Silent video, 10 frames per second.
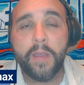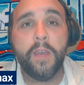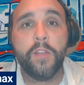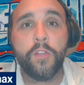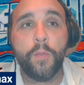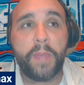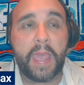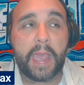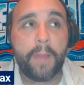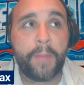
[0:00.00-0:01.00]
to
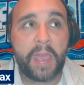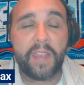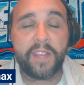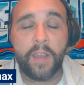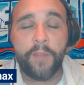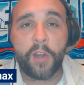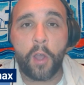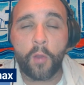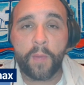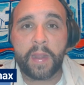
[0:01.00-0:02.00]
being a piece of an
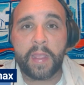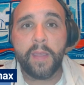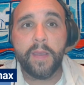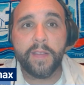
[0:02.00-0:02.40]
already